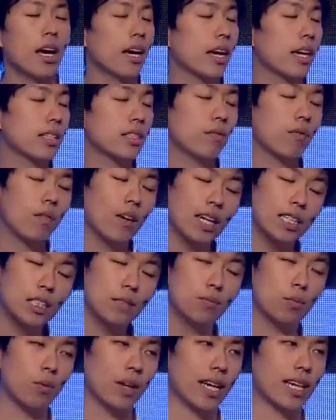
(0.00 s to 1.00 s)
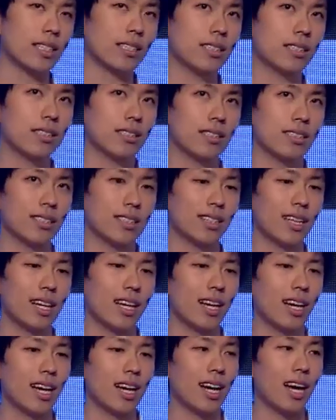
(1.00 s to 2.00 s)
In the first place,
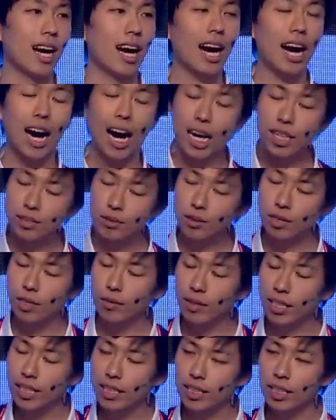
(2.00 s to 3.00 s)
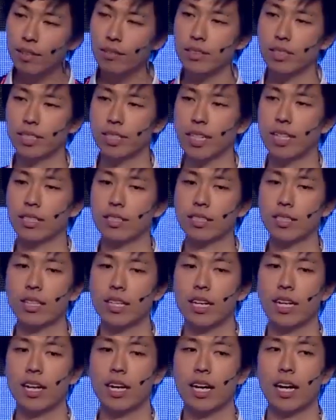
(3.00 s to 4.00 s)
artificial intelligence
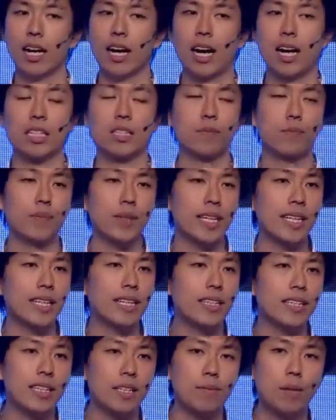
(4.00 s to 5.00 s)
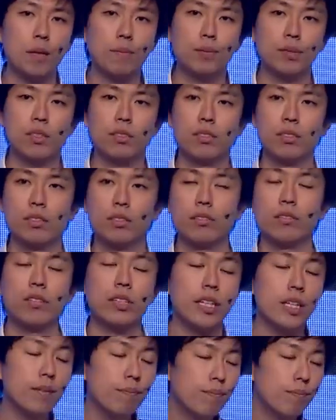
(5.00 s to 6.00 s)
has been developed to
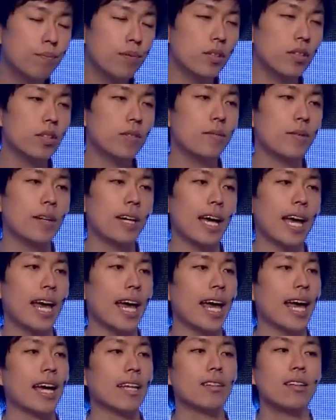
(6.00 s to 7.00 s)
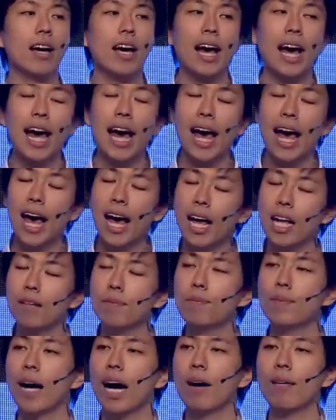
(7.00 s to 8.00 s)
improve and help
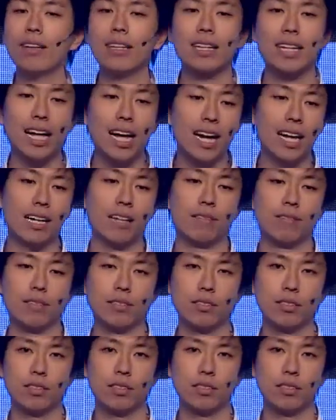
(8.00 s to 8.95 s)
our lives.